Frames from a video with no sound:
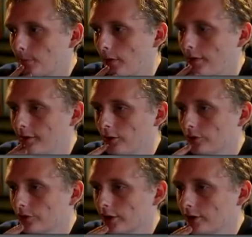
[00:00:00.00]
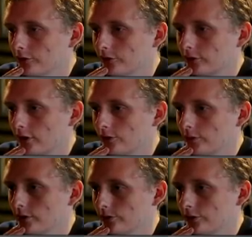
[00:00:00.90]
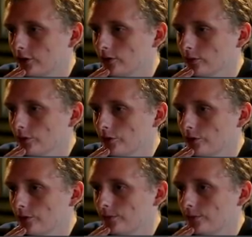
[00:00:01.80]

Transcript: And then go for Gales just in case we don't see the renew.